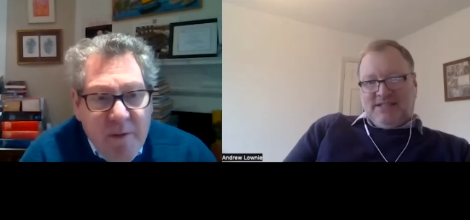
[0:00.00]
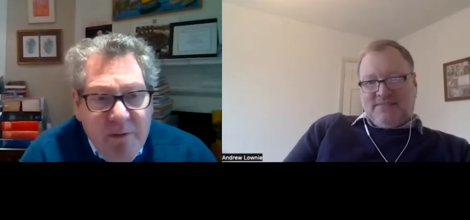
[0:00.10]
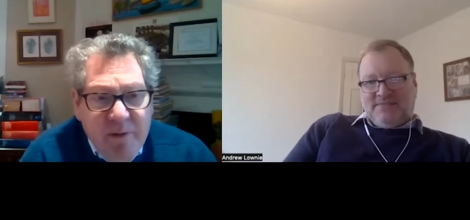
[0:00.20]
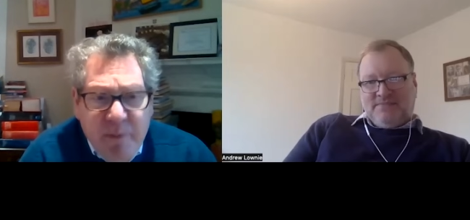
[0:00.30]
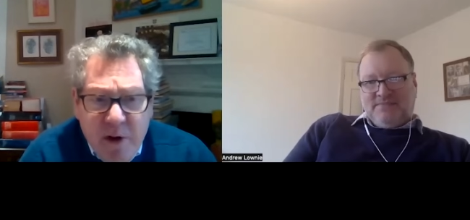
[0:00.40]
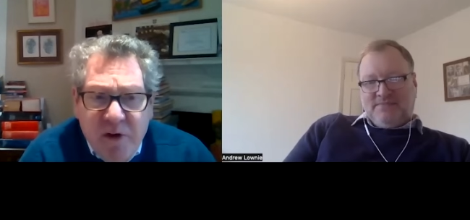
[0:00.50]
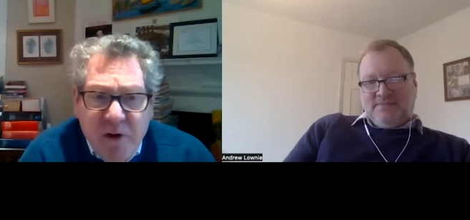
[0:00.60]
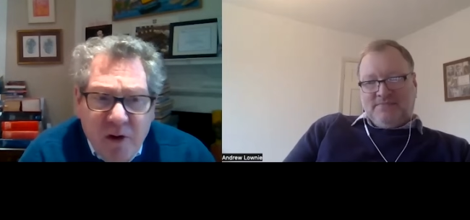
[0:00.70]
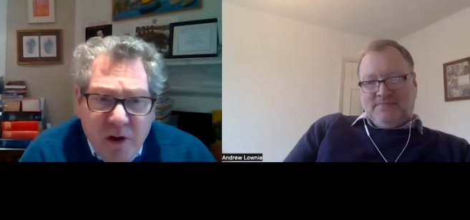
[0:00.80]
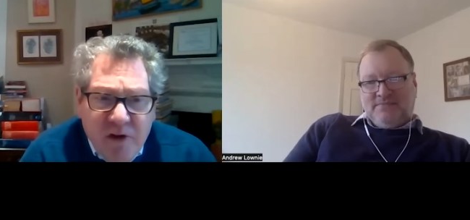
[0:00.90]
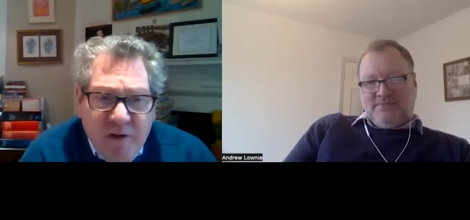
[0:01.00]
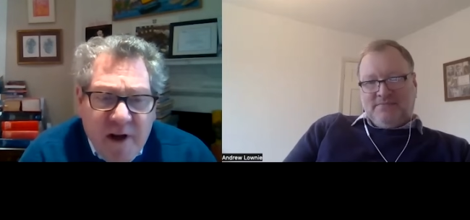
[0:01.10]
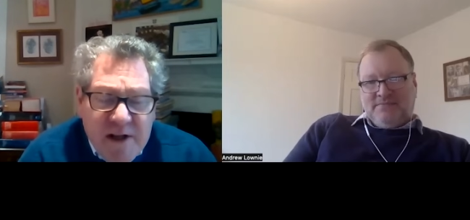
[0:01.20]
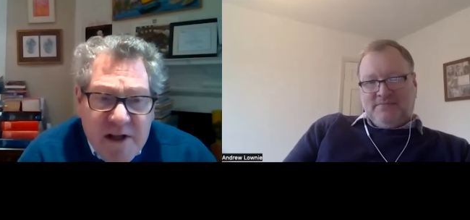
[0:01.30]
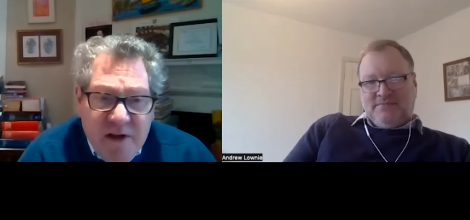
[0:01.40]
Speaker 1: I mean, we've both got lots
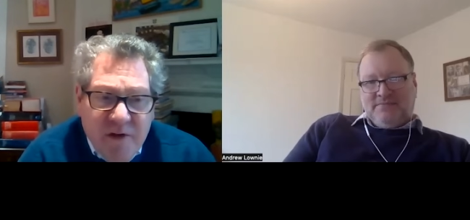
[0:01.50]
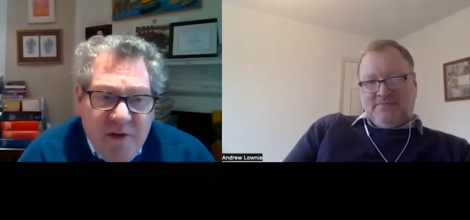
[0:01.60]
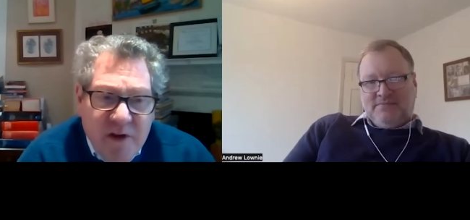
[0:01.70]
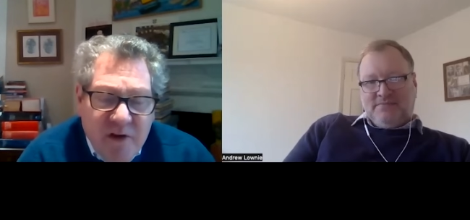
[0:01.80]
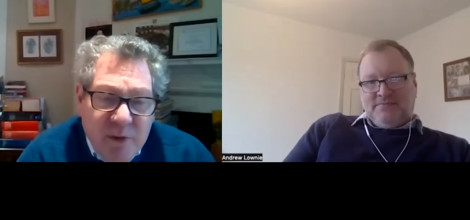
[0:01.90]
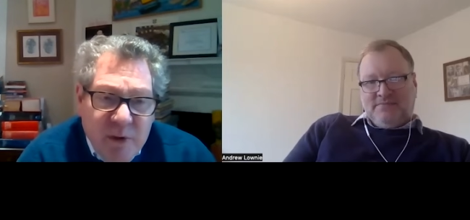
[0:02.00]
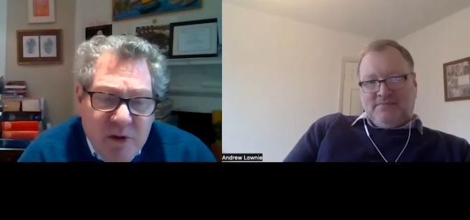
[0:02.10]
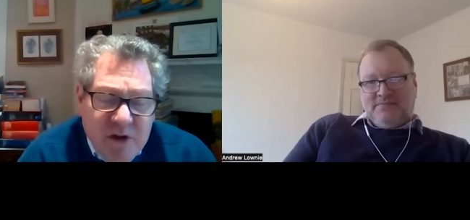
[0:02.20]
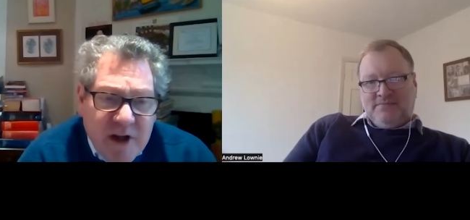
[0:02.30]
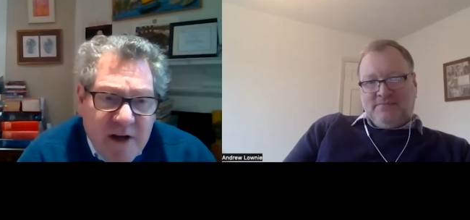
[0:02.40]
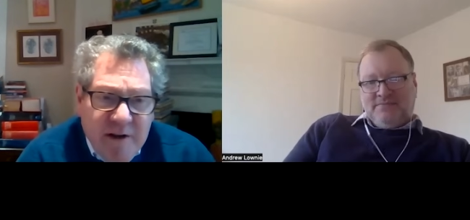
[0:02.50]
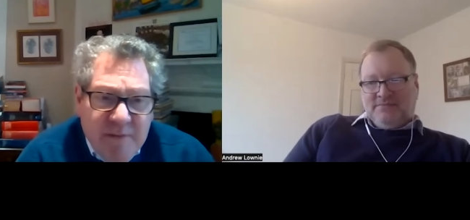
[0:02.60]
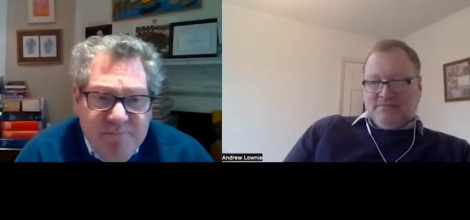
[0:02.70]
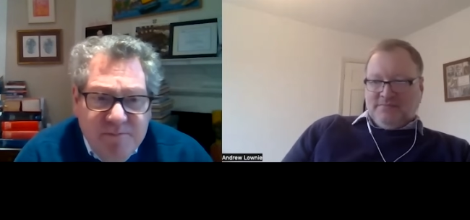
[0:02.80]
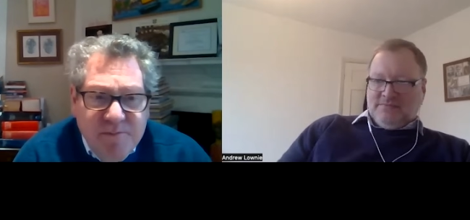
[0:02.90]
of ideas of things that we want to
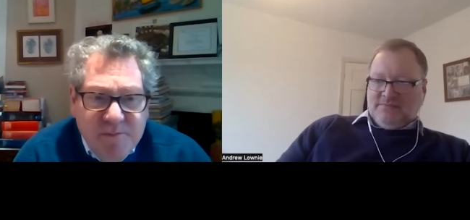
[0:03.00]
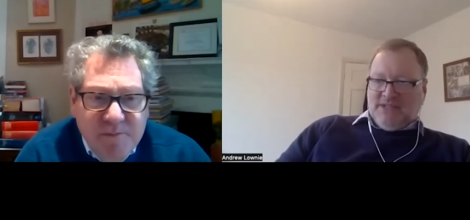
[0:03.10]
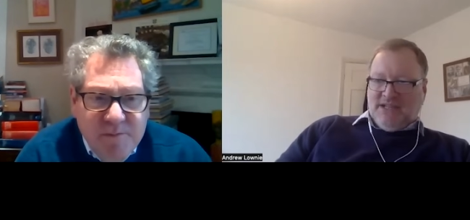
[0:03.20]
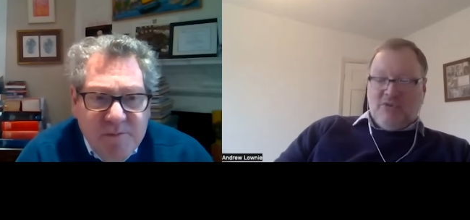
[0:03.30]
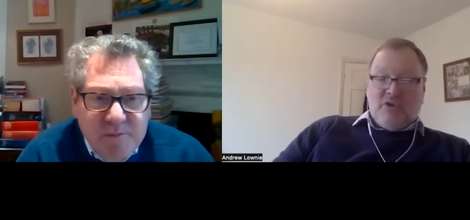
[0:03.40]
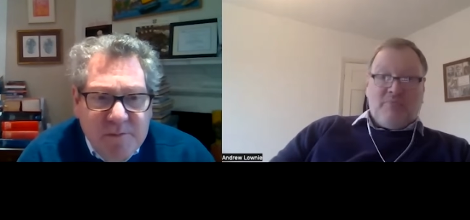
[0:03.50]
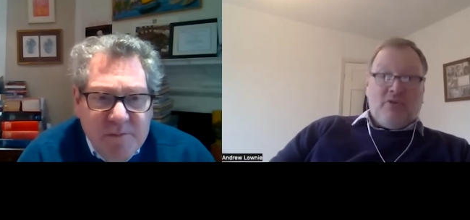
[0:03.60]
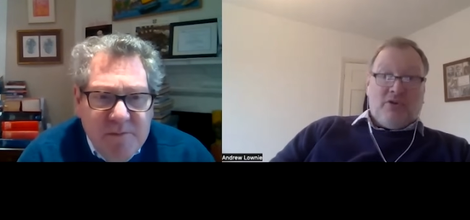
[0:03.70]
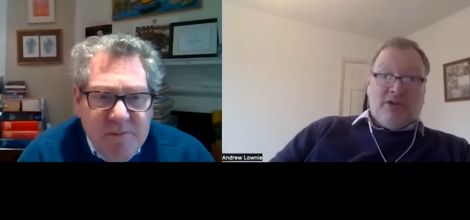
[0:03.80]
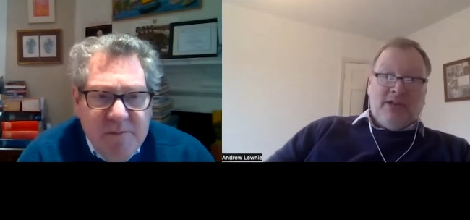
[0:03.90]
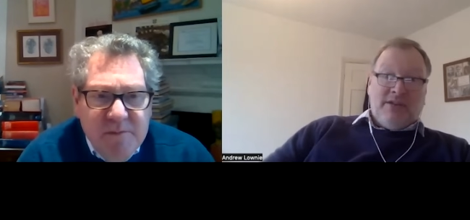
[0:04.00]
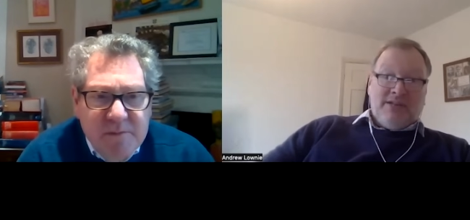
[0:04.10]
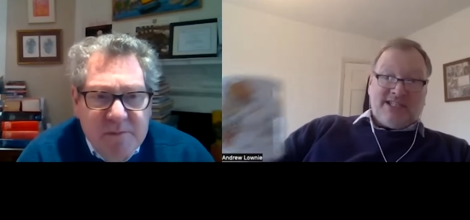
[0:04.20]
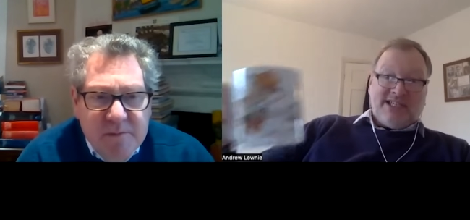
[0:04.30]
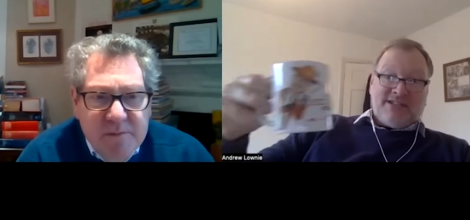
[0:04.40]
cover. And more
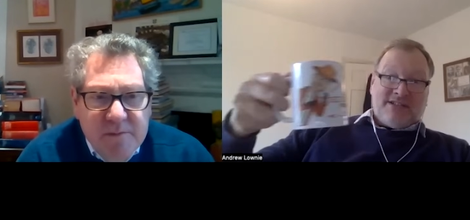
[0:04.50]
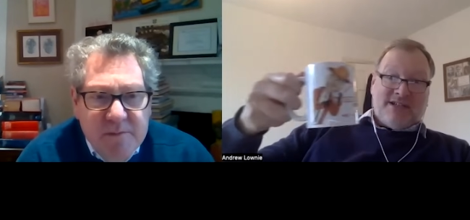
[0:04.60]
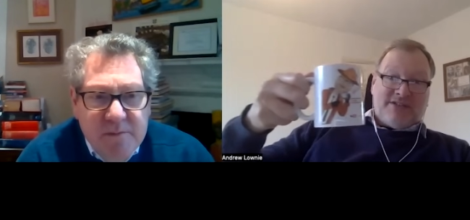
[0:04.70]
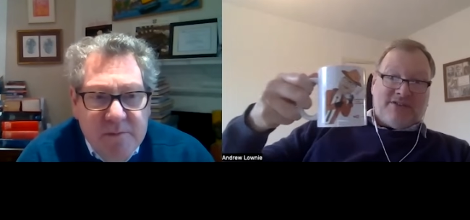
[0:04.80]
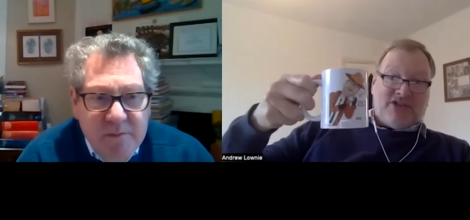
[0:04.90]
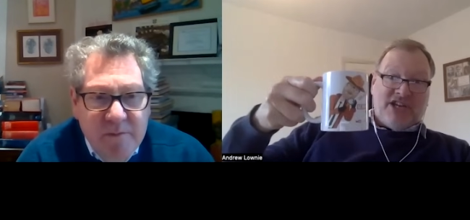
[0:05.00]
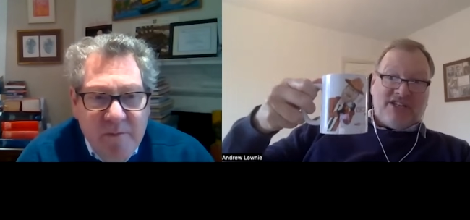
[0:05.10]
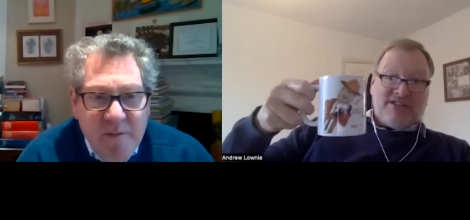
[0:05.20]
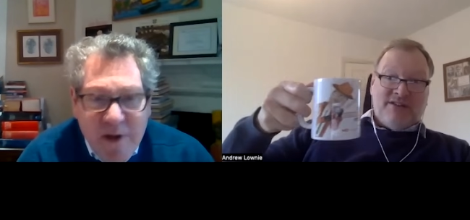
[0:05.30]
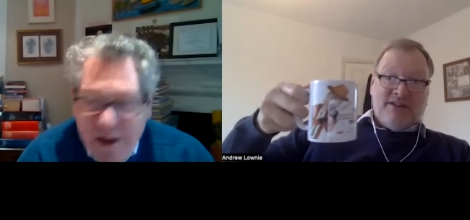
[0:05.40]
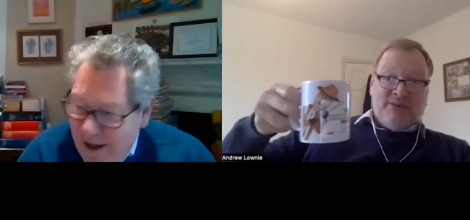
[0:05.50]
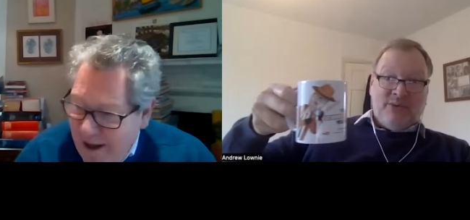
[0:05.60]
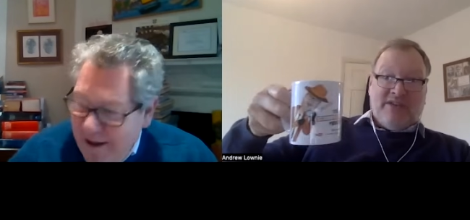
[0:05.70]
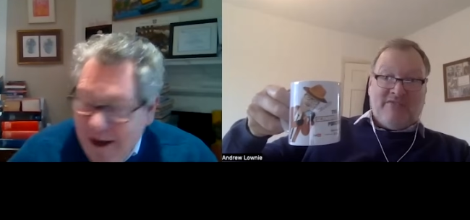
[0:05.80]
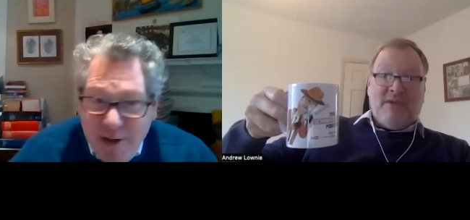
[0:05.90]
importantly, let's get cut to the chase.
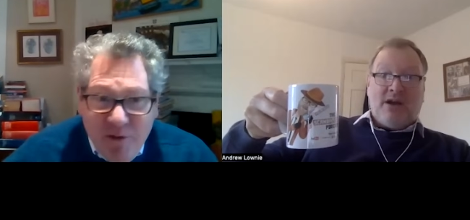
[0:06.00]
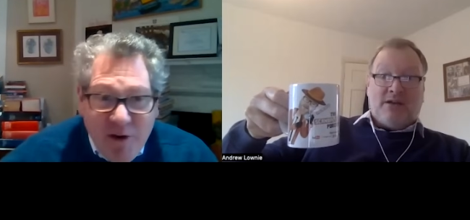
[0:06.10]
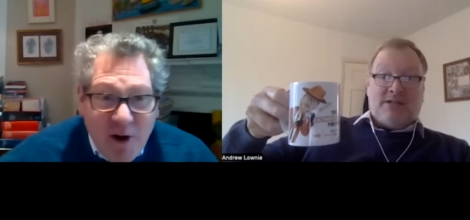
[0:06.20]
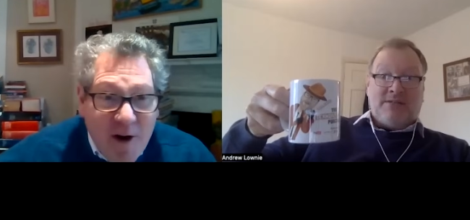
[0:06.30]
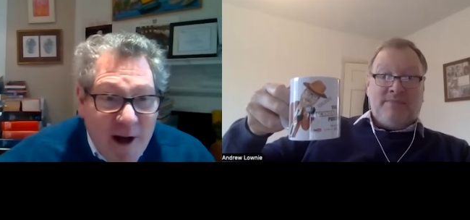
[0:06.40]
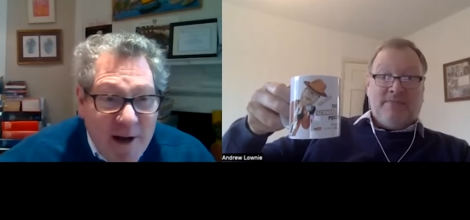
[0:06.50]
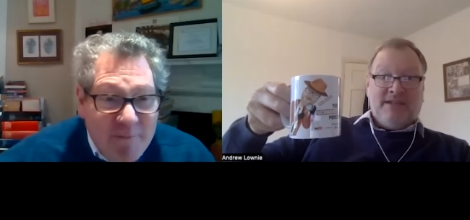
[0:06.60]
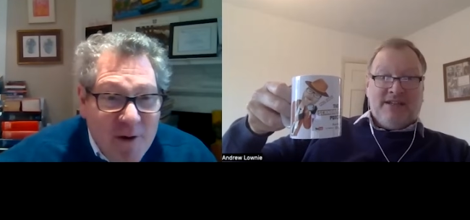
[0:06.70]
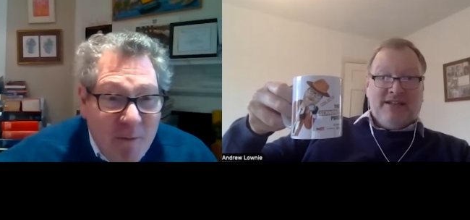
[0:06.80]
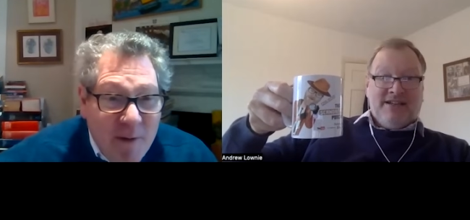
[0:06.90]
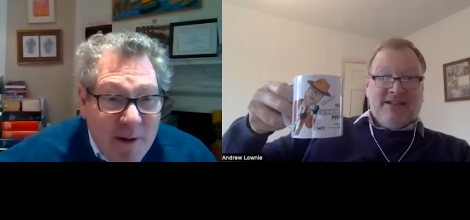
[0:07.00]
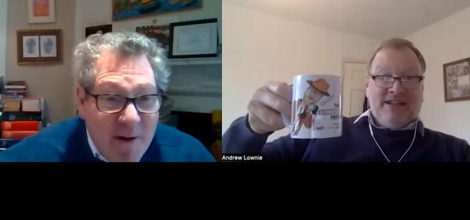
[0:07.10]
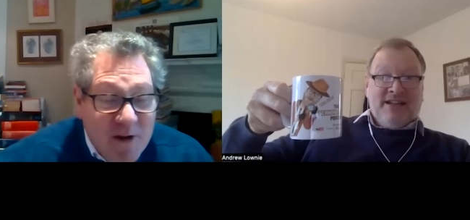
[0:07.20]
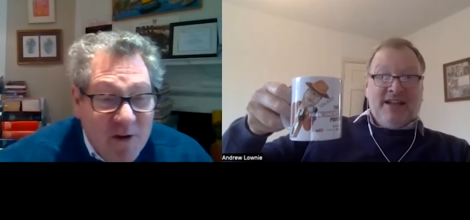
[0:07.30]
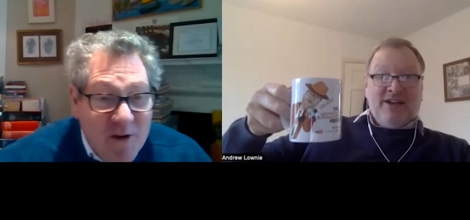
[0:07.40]
Yeah, I'm mugs. sorry, I haven't got my
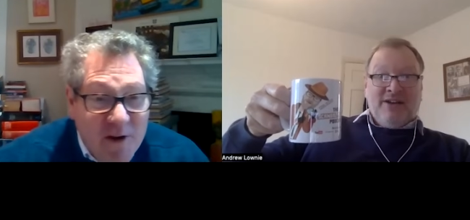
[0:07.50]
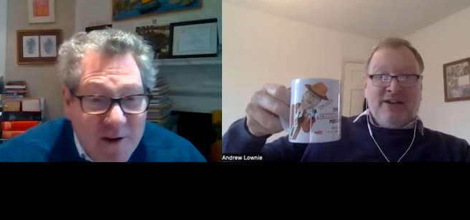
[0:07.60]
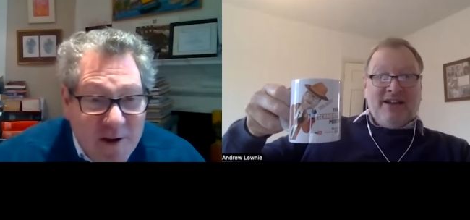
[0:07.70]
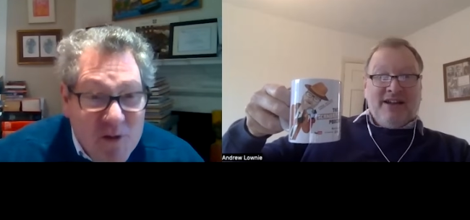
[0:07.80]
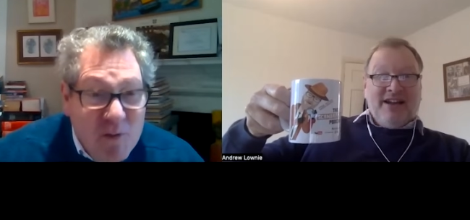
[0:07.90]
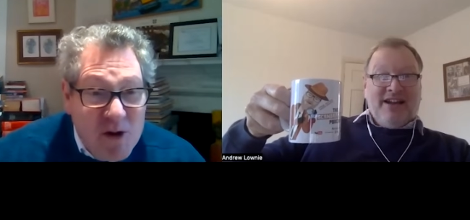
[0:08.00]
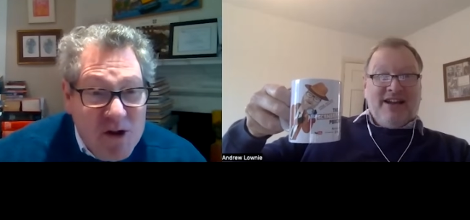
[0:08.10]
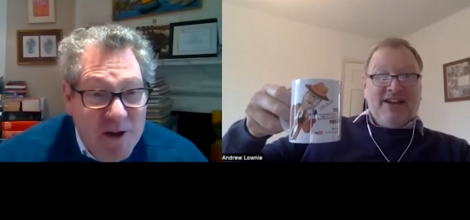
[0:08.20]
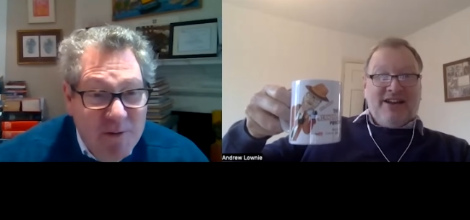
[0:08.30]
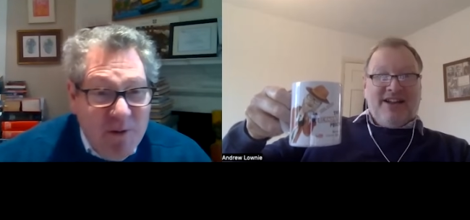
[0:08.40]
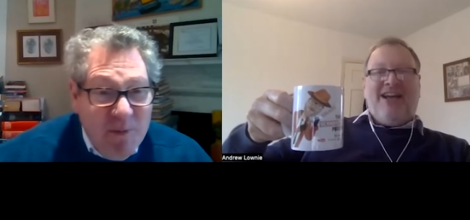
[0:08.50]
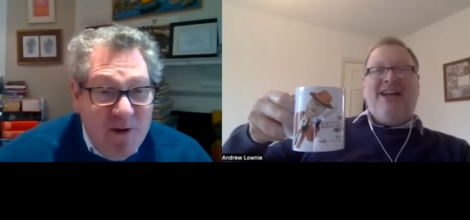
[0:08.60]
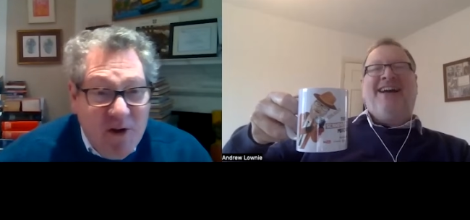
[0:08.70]
mug. It's in the dishwasher. It was being